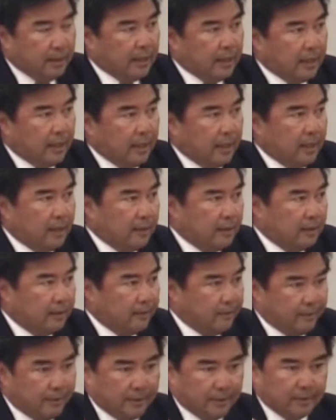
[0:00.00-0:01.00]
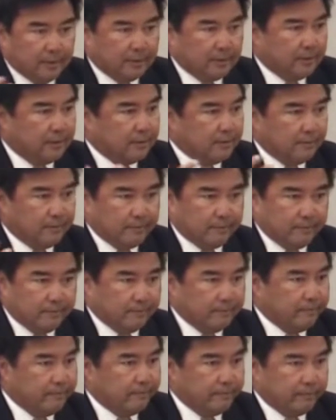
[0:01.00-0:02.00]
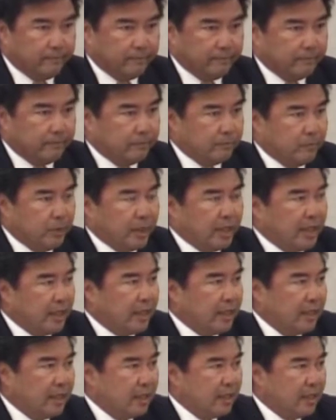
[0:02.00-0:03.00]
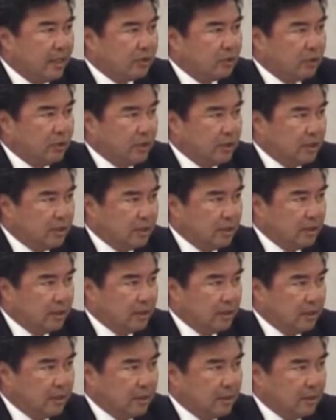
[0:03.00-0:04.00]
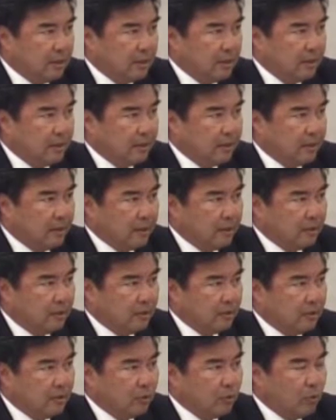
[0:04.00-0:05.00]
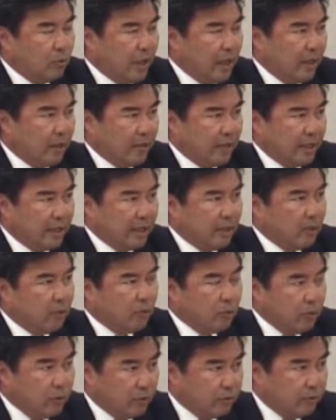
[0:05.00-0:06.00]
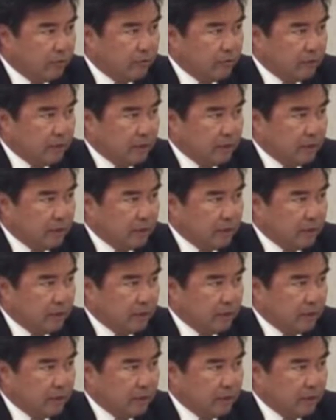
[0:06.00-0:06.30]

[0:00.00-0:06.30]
and is bringing in an electrician, to do wiring in a roof.